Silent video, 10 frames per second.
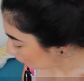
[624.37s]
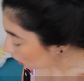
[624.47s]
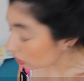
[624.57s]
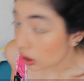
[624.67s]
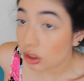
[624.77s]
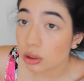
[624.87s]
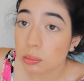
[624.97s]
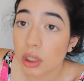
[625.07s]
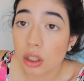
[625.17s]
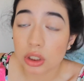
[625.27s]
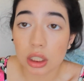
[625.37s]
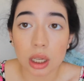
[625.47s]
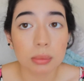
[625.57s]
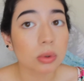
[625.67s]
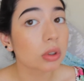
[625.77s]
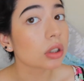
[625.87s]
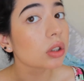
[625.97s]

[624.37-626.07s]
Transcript: foundation brush, and I'm going